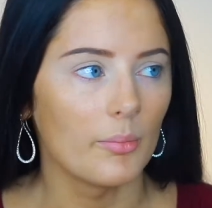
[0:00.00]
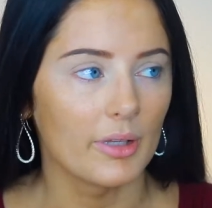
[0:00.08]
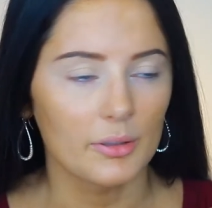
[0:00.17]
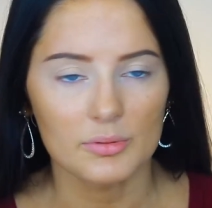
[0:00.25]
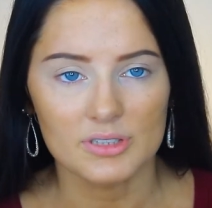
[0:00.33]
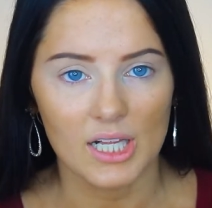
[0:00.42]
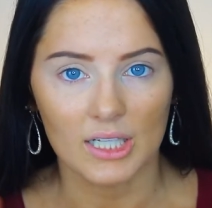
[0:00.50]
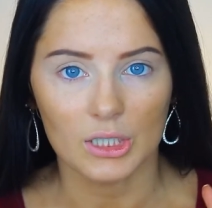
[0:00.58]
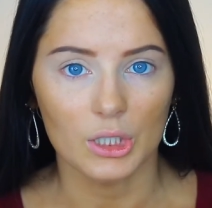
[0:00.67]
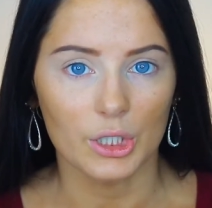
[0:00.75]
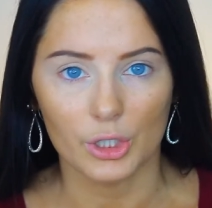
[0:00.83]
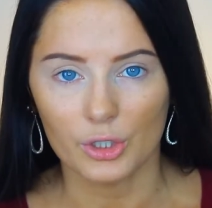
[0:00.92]
It was like
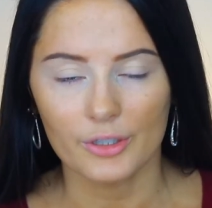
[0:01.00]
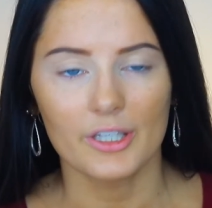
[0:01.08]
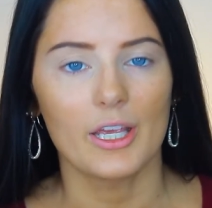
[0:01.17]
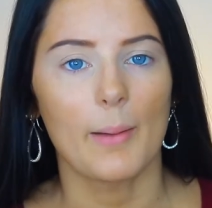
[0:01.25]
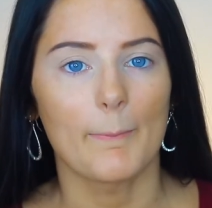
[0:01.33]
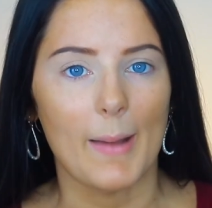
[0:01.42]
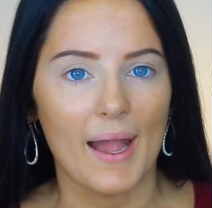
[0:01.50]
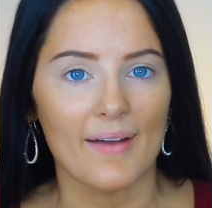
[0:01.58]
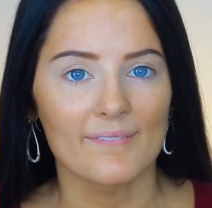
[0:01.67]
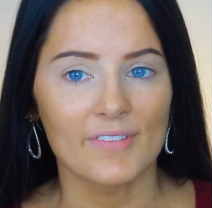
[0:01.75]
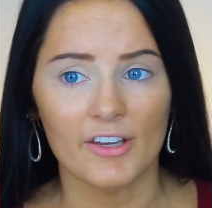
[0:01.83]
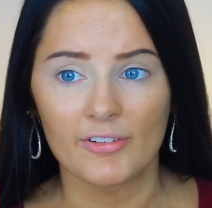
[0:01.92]
literally my
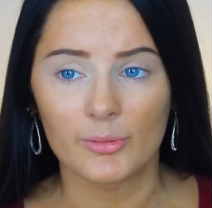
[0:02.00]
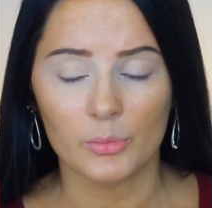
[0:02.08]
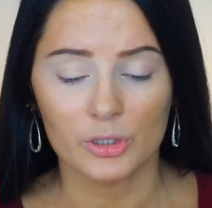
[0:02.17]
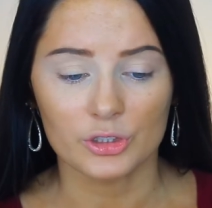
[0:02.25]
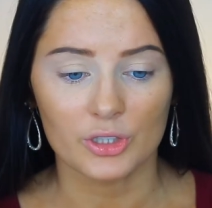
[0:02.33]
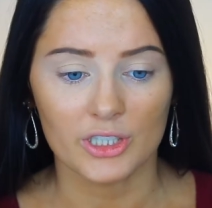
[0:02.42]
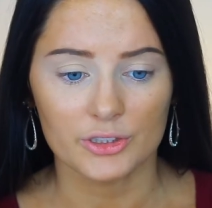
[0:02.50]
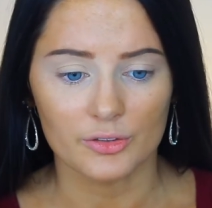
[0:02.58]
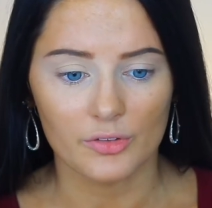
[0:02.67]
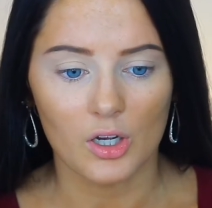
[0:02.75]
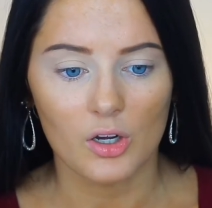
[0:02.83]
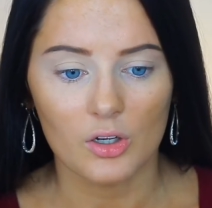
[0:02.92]
favorite moisturizer
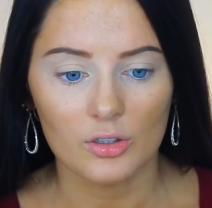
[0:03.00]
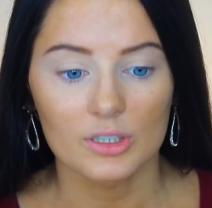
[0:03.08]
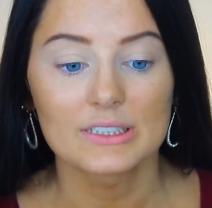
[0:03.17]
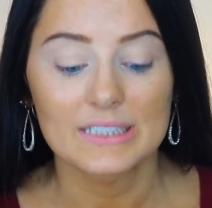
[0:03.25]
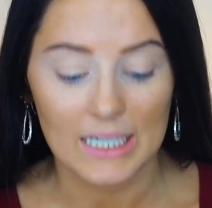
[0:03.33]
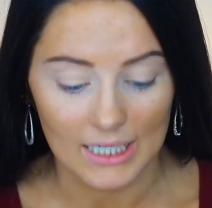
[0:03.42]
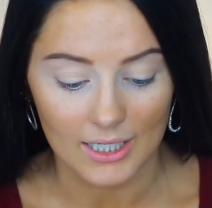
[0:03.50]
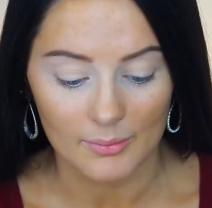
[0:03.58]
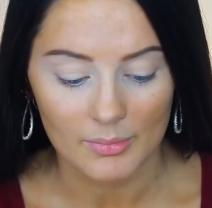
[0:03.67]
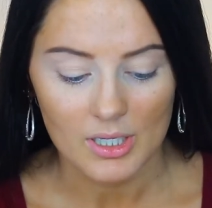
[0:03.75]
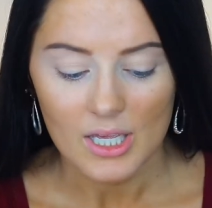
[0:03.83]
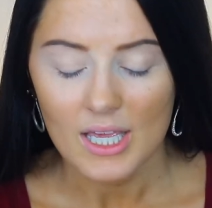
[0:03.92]
of all
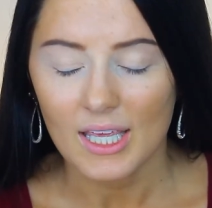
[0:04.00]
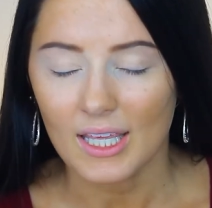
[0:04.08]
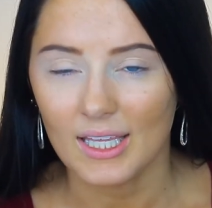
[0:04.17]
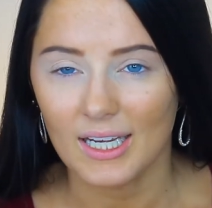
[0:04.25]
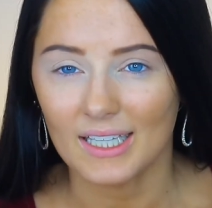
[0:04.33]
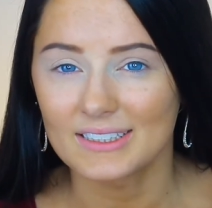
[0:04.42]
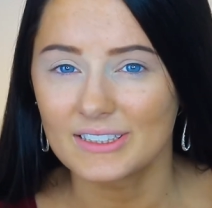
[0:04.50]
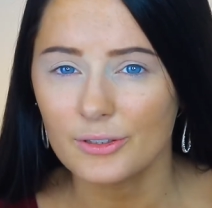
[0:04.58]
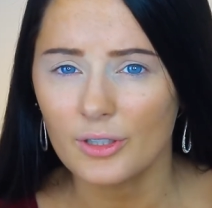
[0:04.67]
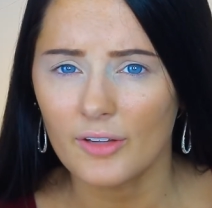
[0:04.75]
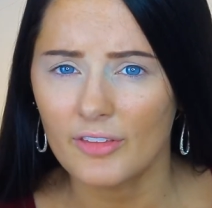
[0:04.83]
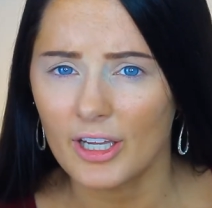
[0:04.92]
time, and I still
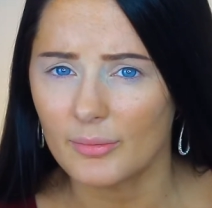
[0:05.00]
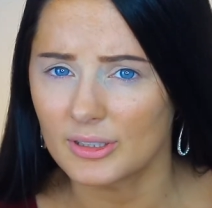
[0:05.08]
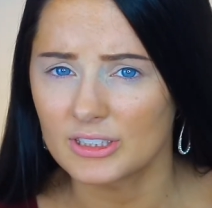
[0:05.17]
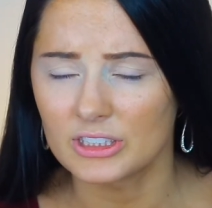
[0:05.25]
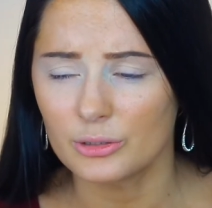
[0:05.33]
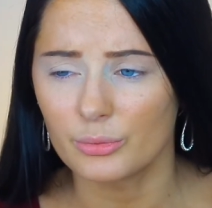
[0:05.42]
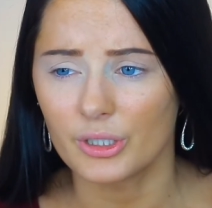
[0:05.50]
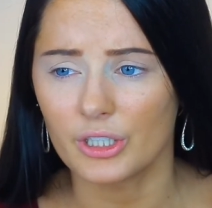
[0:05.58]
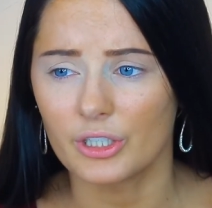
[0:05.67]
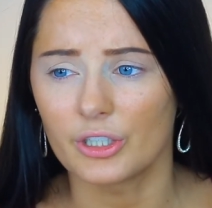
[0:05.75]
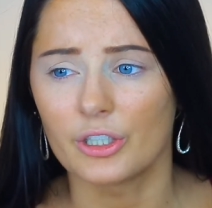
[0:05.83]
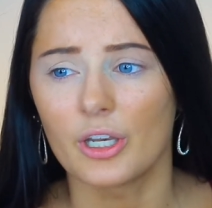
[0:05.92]
love them and it's still really
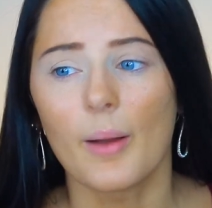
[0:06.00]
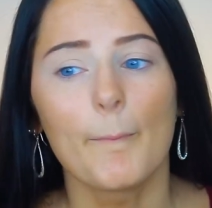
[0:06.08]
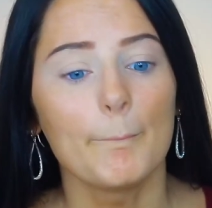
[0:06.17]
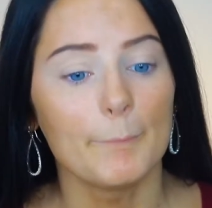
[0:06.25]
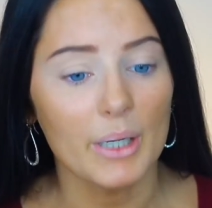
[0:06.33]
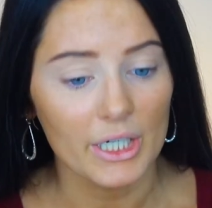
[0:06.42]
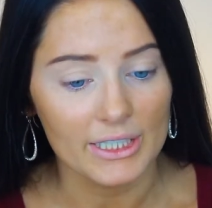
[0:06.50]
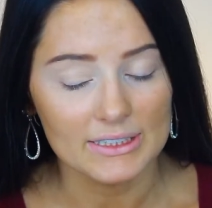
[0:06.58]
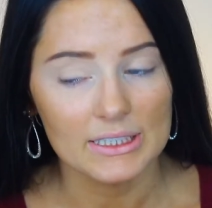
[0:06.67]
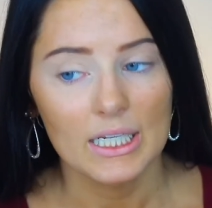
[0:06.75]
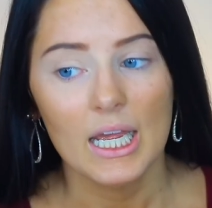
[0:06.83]
good, but